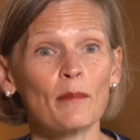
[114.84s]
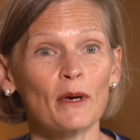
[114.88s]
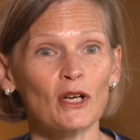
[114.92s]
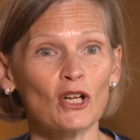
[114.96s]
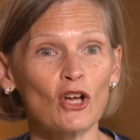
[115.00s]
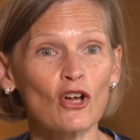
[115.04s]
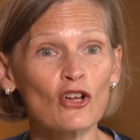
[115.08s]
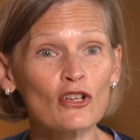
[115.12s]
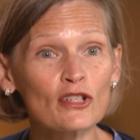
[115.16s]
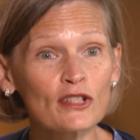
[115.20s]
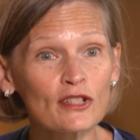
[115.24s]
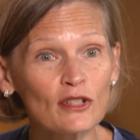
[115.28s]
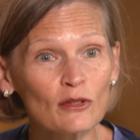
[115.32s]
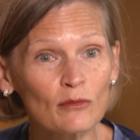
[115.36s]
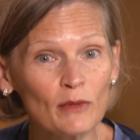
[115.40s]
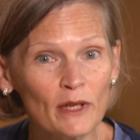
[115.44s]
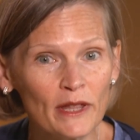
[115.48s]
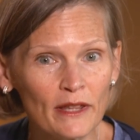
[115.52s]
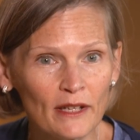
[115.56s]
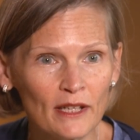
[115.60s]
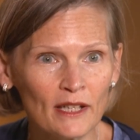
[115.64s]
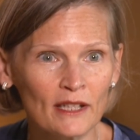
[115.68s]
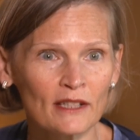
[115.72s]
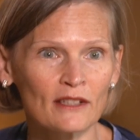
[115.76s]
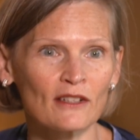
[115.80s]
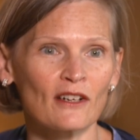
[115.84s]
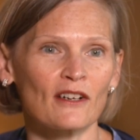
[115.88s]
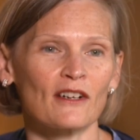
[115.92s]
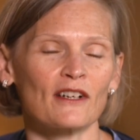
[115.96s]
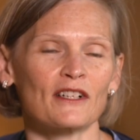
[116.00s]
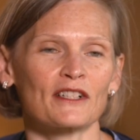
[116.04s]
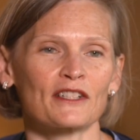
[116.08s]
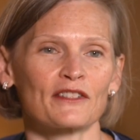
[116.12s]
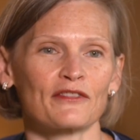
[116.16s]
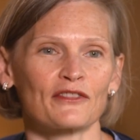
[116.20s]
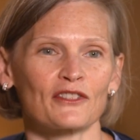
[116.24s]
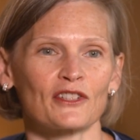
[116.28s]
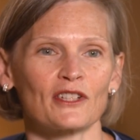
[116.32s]
but also within
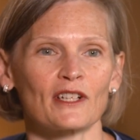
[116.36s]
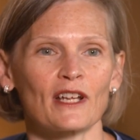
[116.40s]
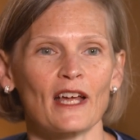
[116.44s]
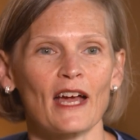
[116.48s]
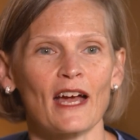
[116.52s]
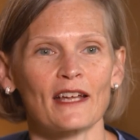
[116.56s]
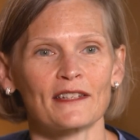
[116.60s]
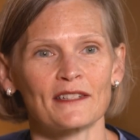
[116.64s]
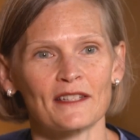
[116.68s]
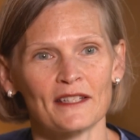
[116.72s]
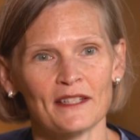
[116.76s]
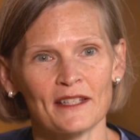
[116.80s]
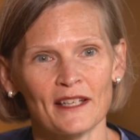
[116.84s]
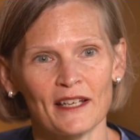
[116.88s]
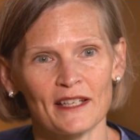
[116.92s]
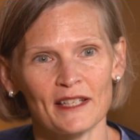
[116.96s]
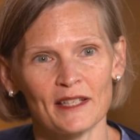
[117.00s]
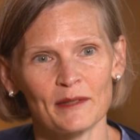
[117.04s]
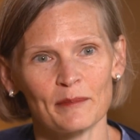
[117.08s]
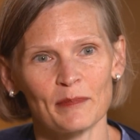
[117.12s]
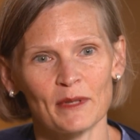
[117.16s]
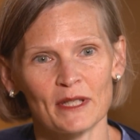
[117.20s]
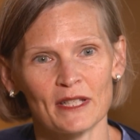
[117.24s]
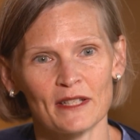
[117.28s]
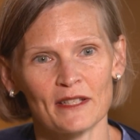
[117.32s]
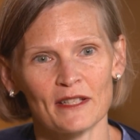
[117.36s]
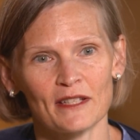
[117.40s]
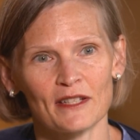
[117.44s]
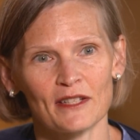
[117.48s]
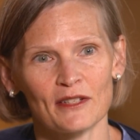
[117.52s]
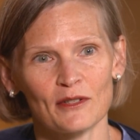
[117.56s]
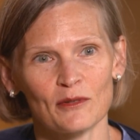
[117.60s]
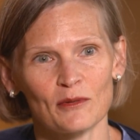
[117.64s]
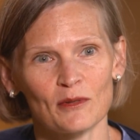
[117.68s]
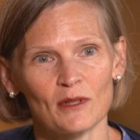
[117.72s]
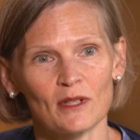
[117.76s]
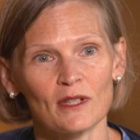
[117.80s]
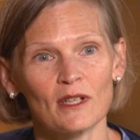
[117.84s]
Oxford at the Said Business
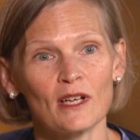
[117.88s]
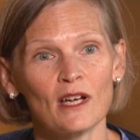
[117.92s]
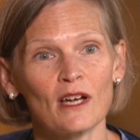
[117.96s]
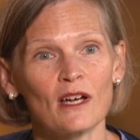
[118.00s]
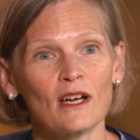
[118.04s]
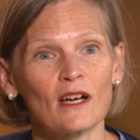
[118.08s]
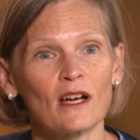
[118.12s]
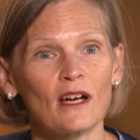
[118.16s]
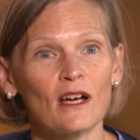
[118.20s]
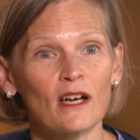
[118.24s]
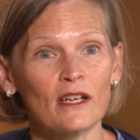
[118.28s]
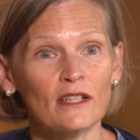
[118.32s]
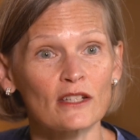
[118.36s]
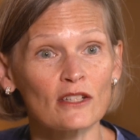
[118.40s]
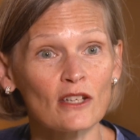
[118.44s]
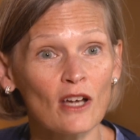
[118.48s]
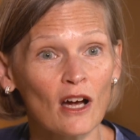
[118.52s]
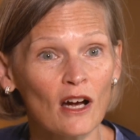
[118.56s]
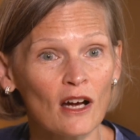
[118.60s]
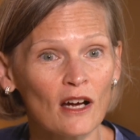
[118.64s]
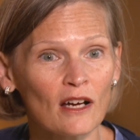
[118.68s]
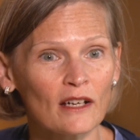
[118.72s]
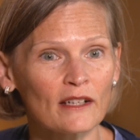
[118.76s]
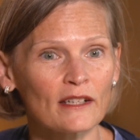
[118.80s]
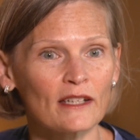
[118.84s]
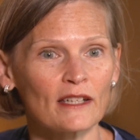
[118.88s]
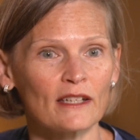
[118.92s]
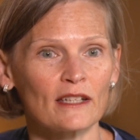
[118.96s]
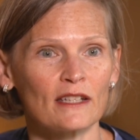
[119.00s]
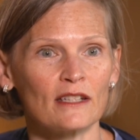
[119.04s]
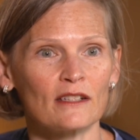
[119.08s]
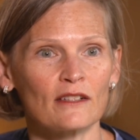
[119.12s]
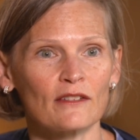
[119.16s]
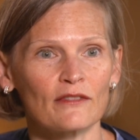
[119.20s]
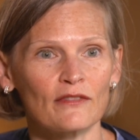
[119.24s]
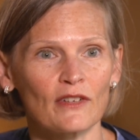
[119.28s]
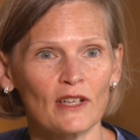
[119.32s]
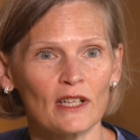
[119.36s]
School, a young,
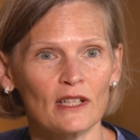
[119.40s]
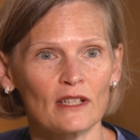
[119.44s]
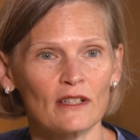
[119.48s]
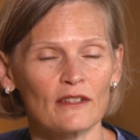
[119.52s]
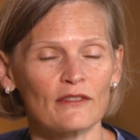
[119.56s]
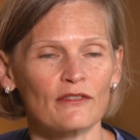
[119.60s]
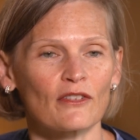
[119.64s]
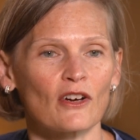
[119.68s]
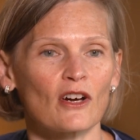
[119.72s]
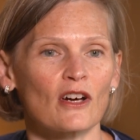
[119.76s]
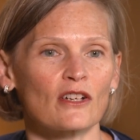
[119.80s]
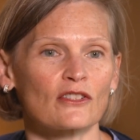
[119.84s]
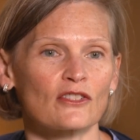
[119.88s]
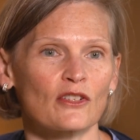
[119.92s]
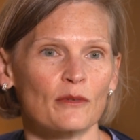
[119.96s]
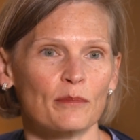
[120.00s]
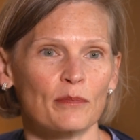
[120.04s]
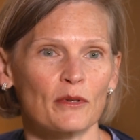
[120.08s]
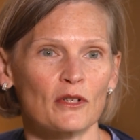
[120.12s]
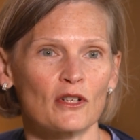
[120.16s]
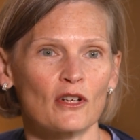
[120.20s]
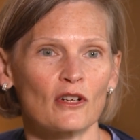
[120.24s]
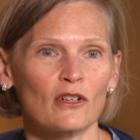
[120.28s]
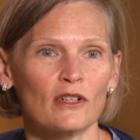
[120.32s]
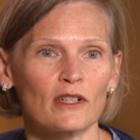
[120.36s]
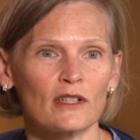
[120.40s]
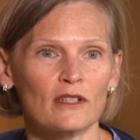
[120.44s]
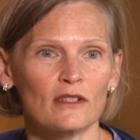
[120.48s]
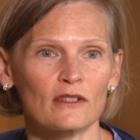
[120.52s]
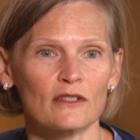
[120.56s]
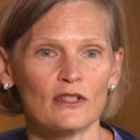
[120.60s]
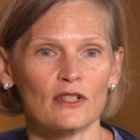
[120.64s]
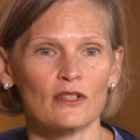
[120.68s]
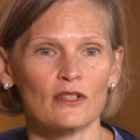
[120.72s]
innovative, entrepreneurial